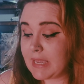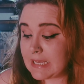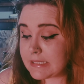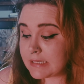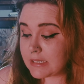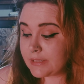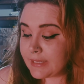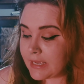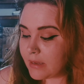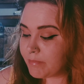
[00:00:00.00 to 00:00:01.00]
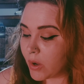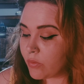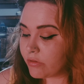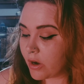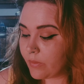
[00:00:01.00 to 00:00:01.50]
Basically,
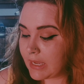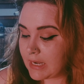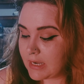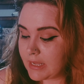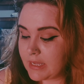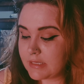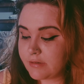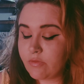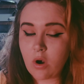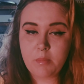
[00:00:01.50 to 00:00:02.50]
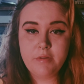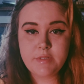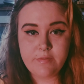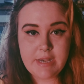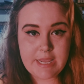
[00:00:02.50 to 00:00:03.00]
bone throwing is a form
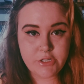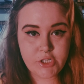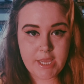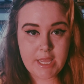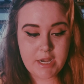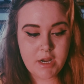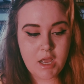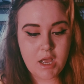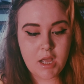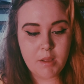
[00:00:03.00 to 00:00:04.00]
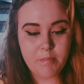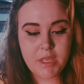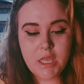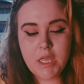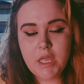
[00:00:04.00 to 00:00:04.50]
of divination.
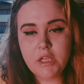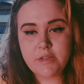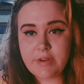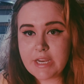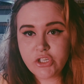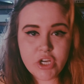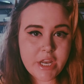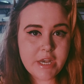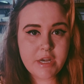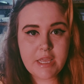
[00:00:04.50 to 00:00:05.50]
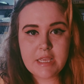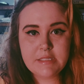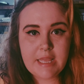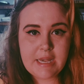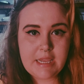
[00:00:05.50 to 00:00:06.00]
Divination
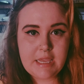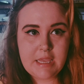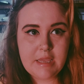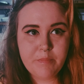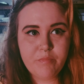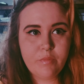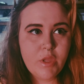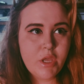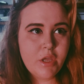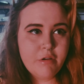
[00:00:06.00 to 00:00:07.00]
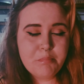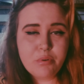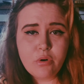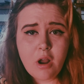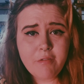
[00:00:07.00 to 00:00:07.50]
is any
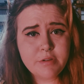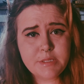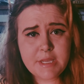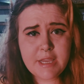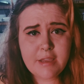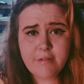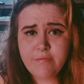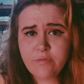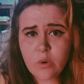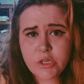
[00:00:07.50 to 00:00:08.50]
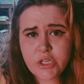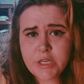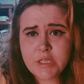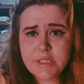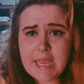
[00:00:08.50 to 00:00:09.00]
prophecy,
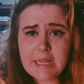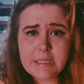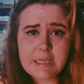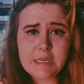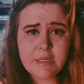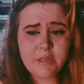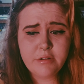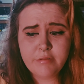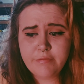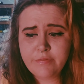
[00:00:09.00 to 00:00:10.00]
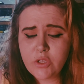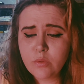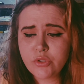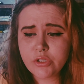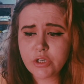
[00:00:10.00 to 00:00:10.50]
fortune telling,
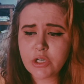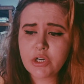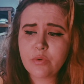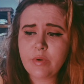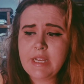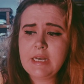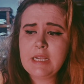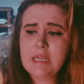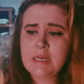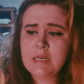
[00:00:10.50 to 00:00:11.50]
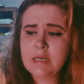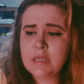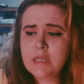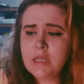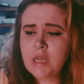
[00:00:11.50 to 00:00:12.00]
future
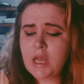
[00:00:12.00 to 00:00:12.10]
reading,